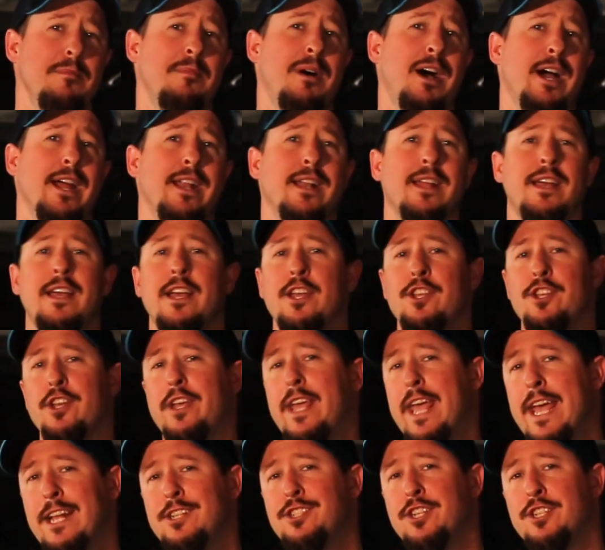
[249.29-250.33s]
mind, you
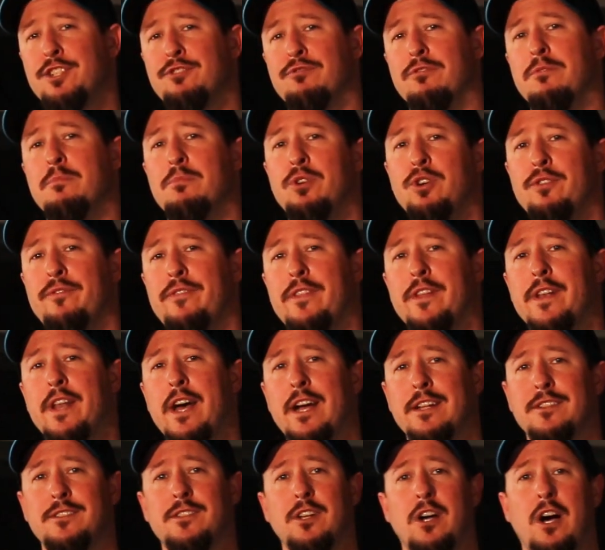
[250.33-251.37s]
can't just remove the
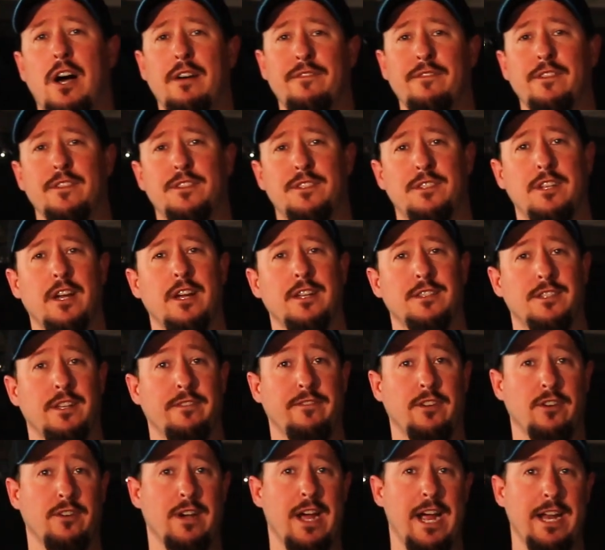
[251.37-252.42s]
nuts off the studs
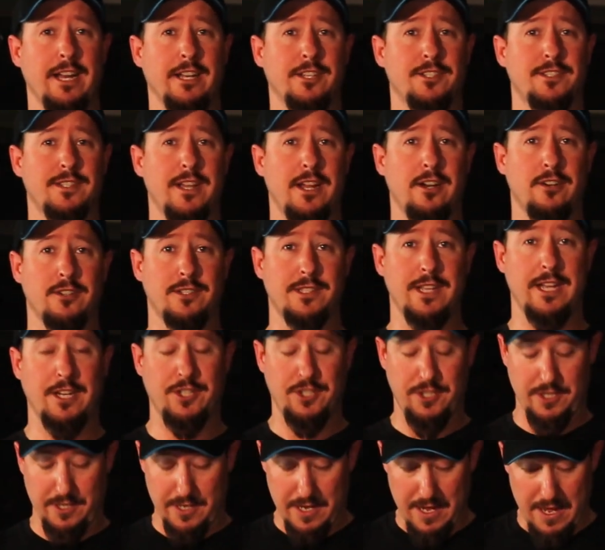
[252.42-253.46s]
of your 9-inch center
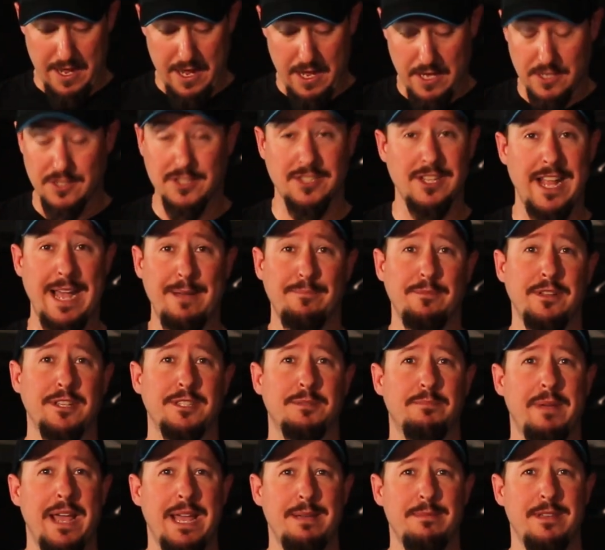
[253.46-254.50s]
section, slap this
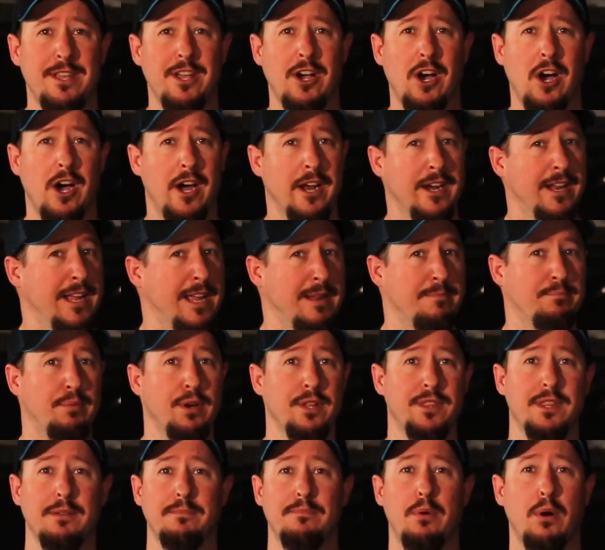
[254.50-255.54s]
baby on, and
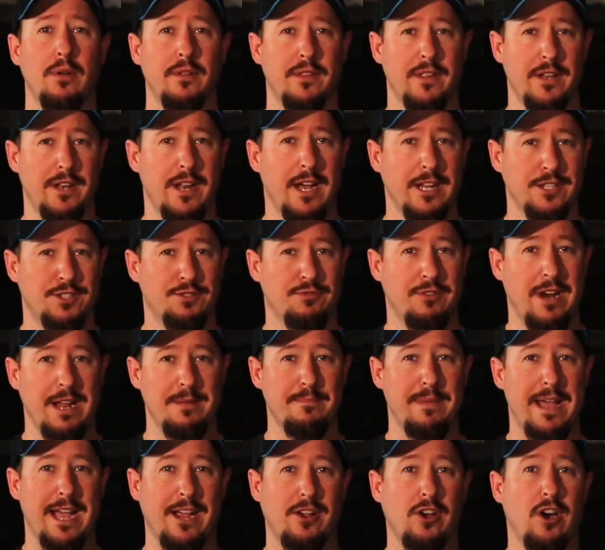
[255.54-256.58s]
put the nuts right
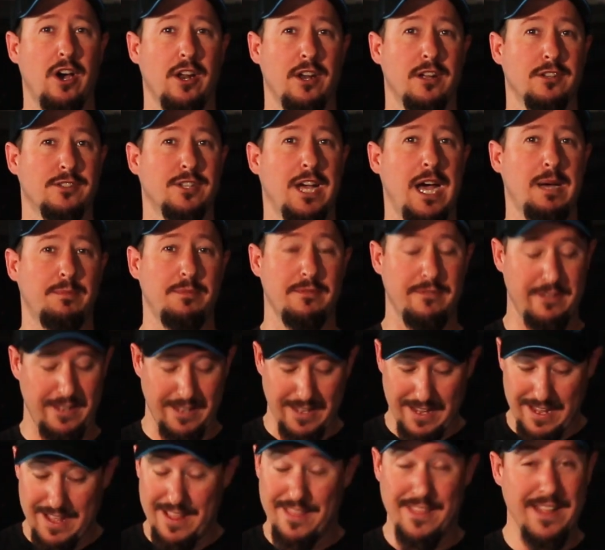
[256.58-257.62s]
back on top of it.
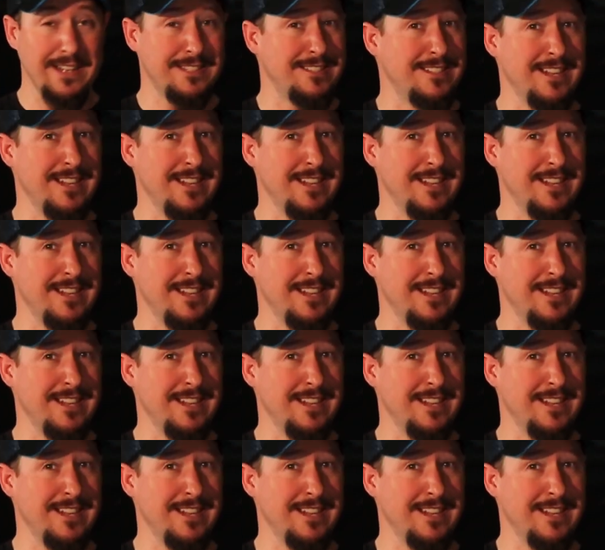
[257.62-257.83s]
That's